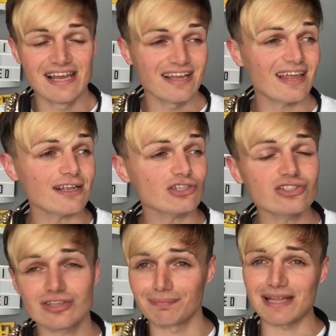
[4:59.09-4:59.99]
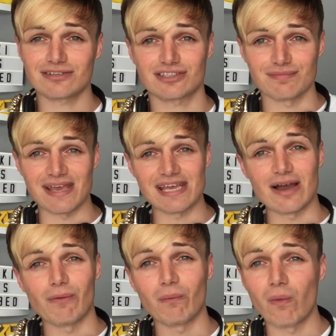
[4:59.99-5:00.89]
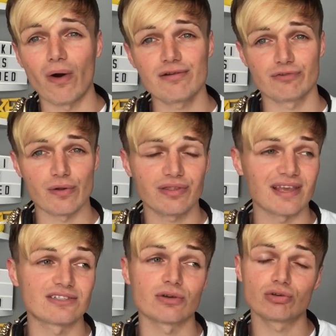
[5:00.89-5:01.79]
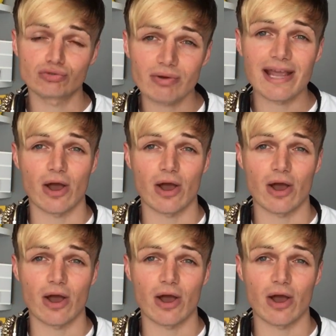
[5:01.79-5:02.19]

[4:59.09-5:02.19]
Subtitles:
That just cements to me why Ruth is a great